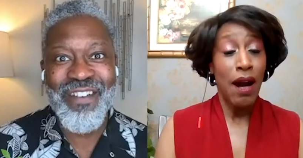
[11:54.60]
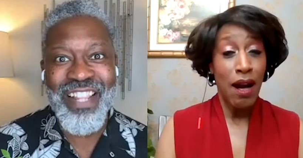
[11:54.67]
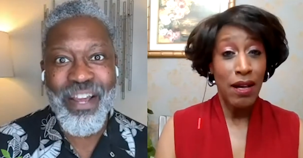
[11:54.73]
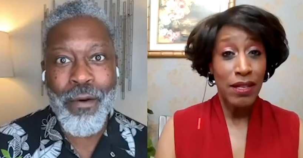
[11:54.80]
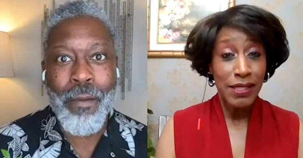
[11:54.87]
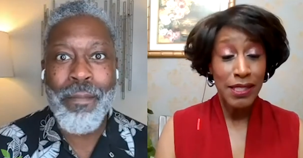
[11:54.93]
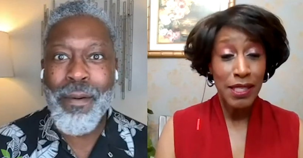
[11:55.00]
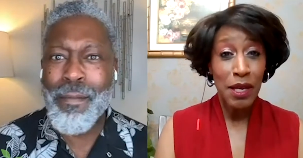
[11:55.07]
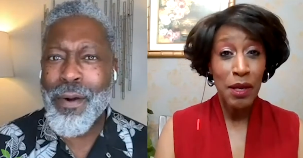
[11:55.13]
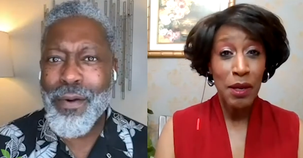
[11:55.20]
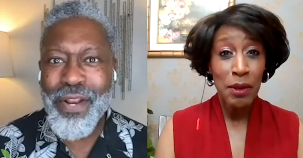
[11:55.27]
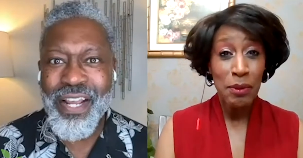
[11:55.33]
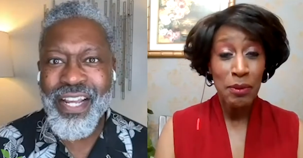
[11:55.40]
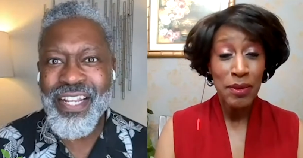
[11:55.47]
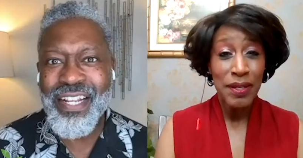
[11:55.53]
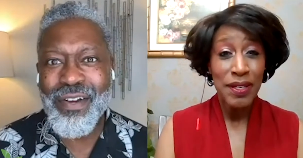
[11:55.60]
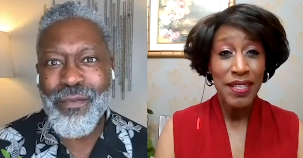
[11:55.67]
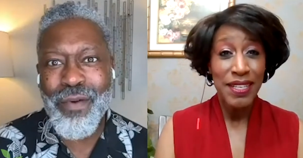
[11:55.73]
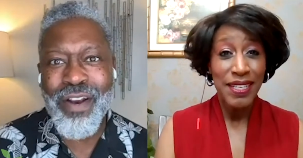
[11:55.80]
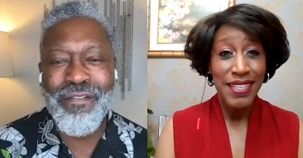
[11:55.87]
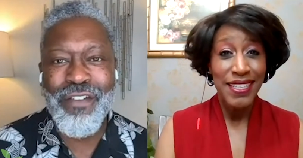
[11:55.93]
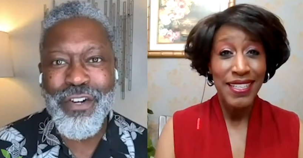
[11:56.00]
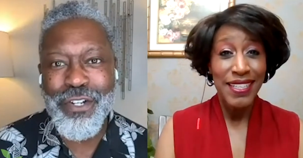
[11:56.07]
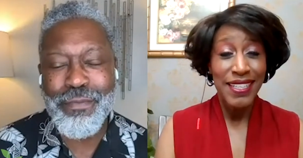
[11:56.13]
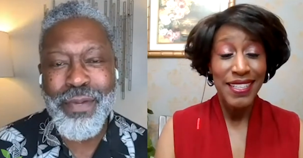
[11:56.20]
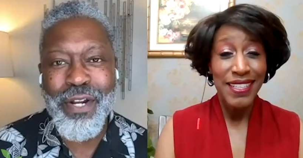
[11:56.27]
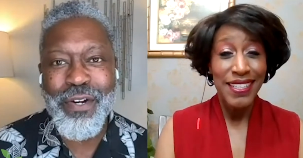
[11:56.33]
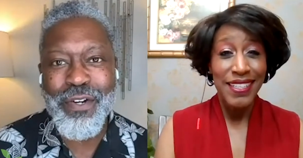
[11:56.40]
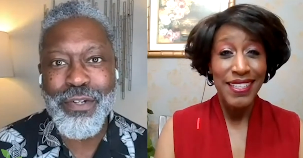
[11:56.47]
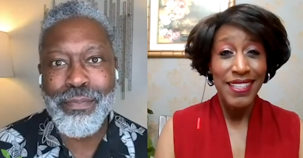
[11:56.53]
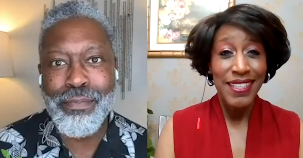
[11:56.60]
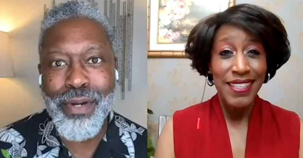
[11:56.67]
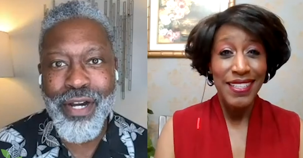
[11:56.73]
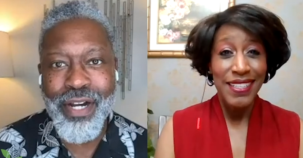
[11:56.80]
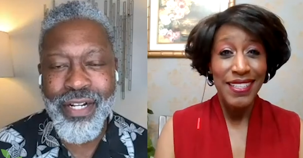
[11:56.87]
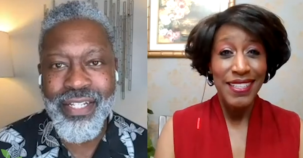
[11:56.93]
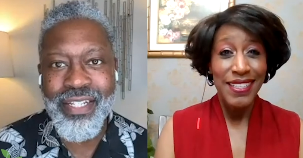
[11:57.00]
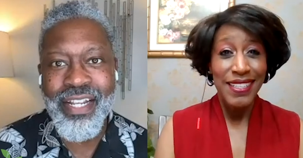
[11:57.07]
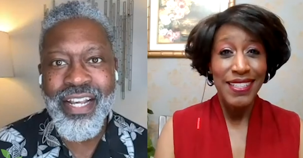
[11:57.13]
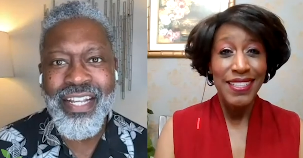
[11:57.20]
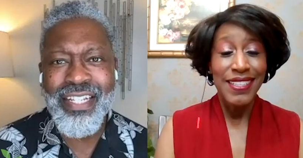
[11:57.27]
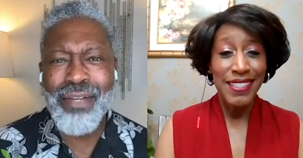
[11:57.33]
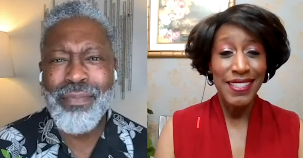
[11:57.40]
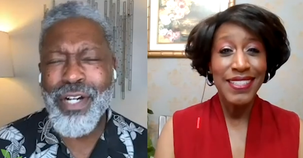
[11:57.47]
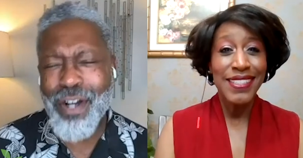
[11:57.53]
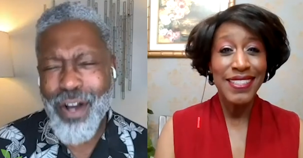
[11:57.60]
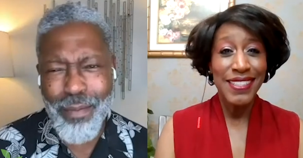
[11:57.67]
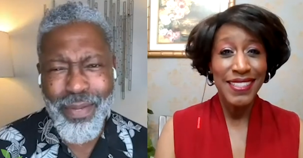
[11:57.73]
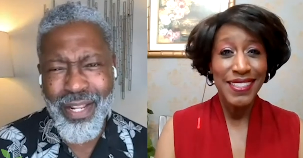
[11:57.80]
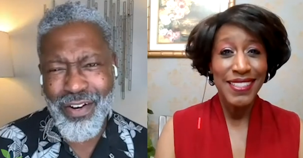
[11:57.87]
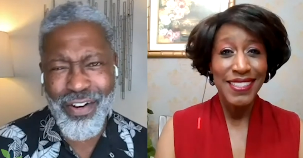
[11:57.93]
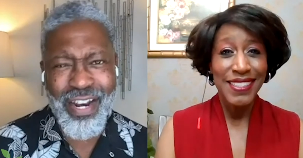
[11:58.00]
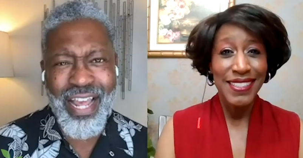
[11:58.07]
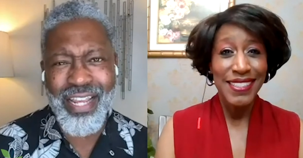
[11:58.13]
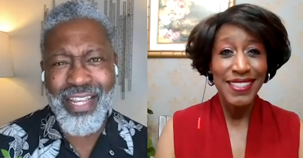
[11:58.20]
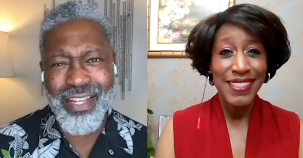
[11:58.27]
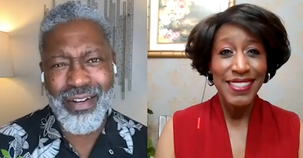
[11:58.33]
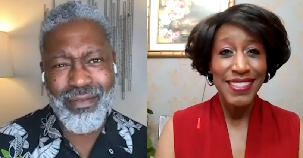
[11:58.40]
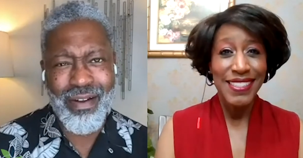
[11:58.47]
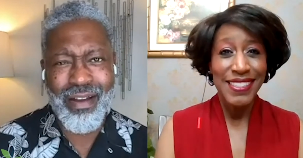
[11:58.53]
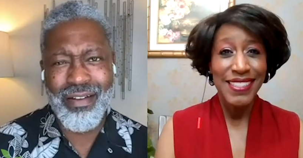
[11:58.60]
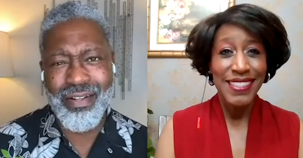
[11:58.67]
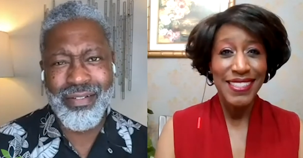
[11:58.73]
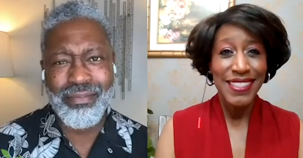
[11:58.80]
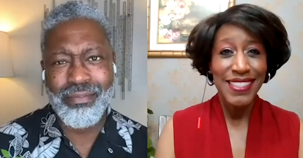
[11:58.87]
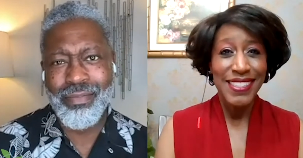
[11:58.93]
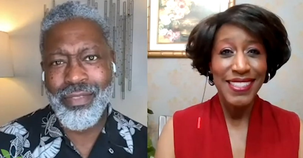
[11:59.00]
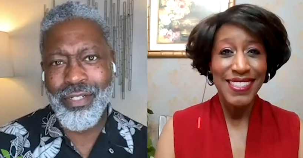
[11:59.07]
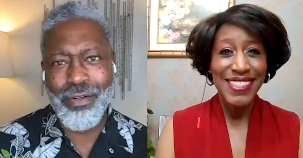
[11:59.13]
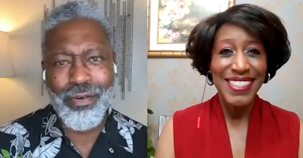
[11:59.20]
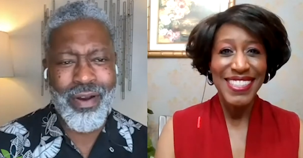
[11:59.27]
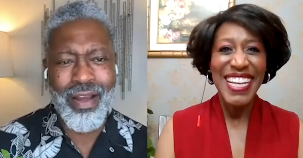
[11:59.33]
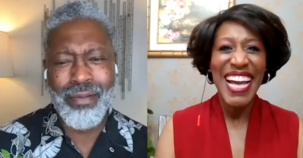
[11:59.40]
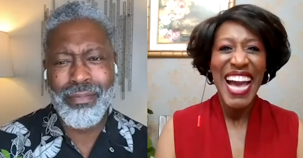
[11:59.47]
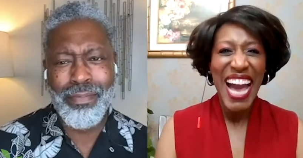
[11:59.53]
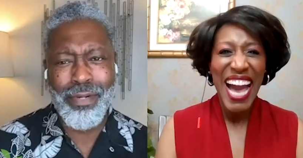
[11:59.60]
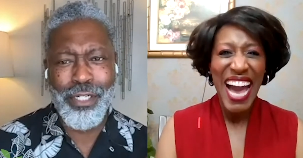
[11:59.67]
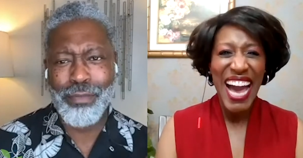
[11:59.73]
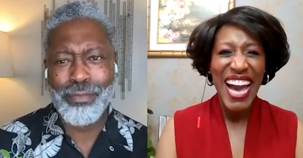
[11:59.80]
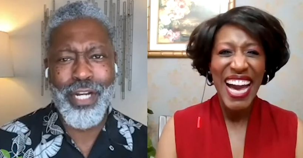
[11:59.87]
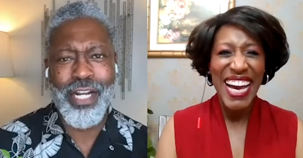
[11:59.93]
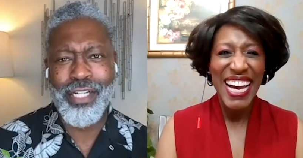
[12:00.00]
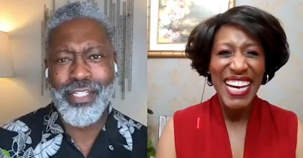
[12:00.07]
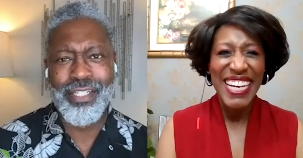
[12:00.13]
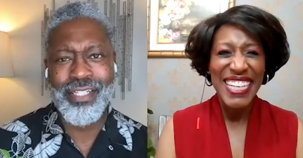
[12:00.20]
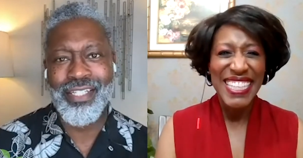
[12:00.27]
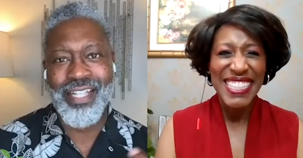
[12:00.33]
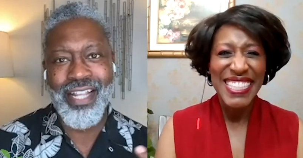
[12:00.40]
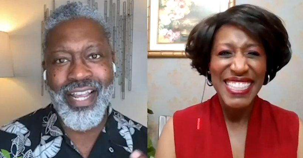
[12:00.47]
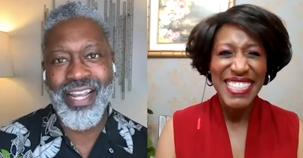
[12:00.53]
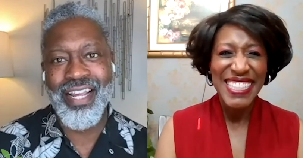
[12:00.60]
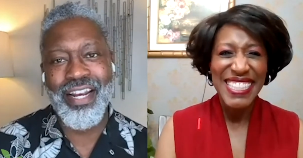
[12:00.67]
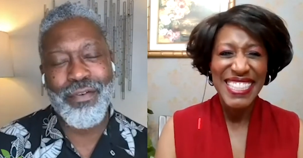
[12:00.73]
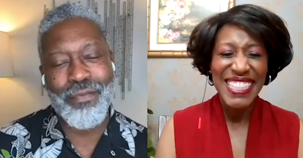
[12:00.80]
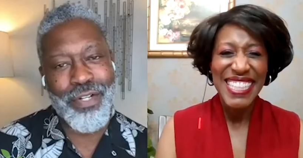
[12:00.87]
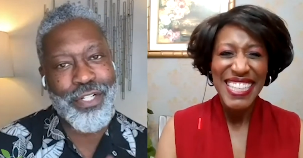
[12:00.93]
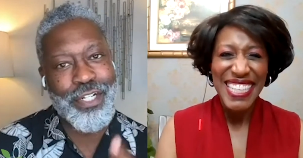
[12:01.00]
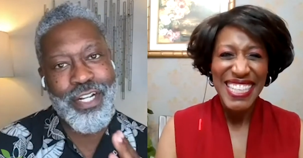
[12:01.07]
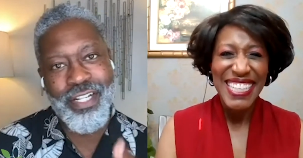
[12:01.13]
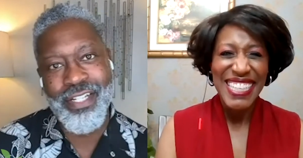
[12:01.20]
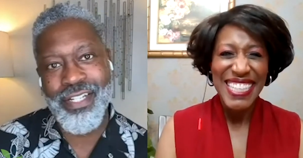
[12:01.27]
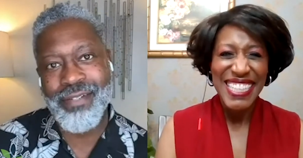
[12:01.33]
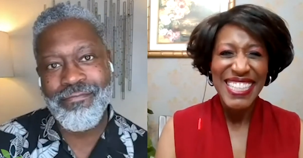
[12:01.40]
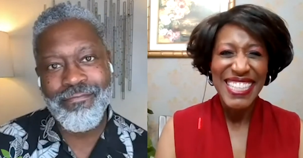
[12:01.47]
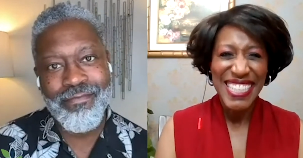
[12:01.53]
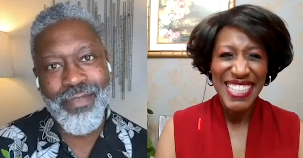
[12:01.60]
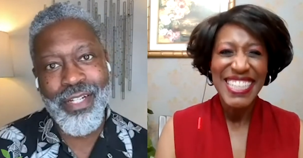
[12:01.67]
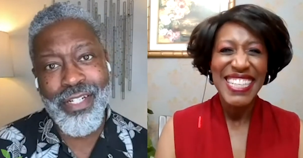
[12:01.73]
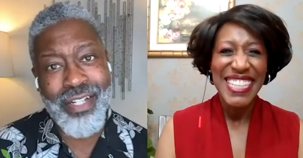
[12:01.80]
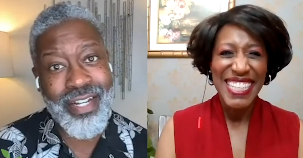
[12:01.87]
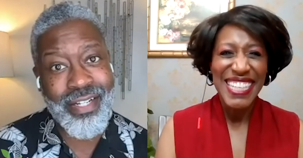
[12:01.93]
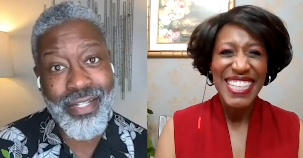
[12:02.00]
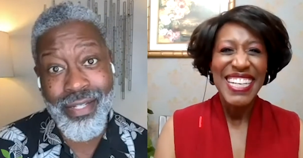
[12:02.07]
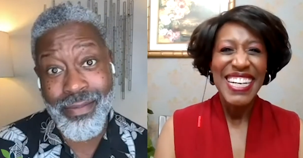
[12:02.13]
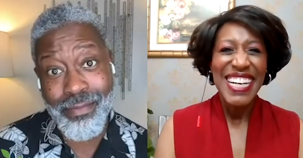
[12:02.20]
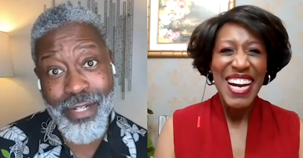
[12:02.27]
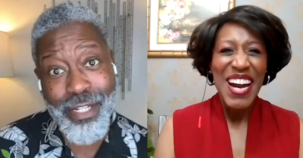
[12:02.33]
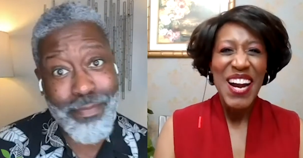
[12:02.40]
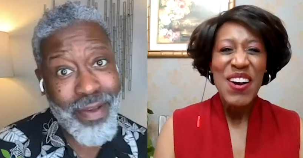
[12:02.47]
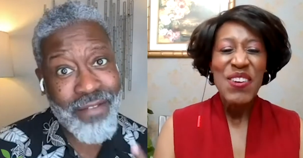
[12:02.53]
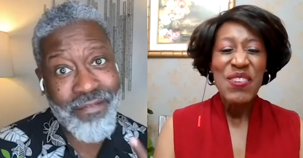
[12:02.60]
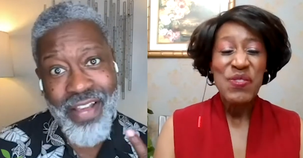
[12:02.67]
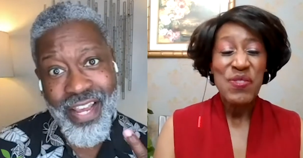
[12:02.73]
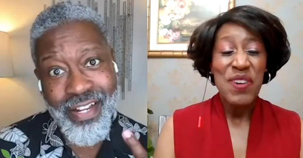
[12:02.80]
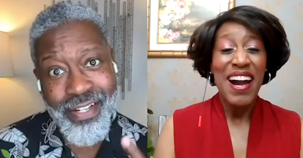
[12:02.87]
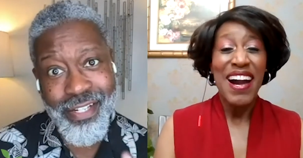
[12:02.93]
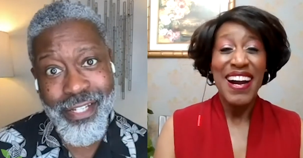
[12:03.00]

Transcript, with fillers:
Speaker 1: when they were promoting one of their speakers' books, someone mm-hmm. called me and were like, "You're on, you're on Bishop Jakes' thing," and it was just, just, just my face.